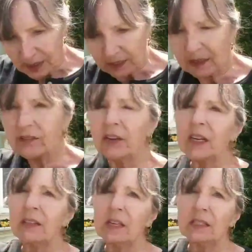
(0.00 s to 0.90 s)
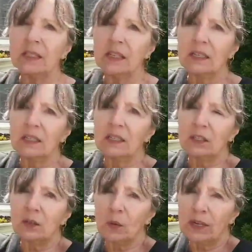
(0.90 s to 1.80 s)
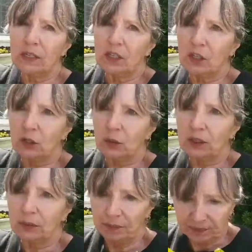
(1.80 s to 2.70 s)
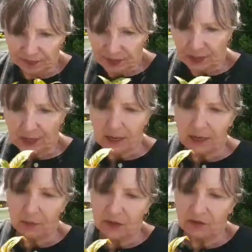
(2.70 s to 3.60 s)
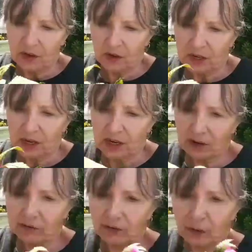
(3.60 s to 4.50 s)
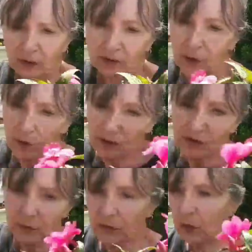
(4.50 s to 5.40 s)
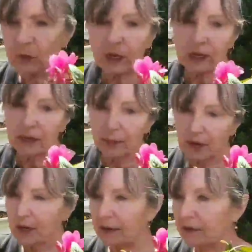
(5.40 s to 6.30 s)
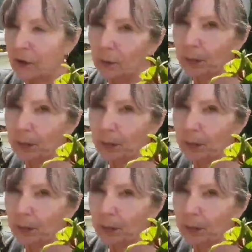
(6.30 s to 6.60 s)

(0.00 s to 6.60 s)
And I find that's the easiest way to do it. And be very careful, of course, when you take them out of their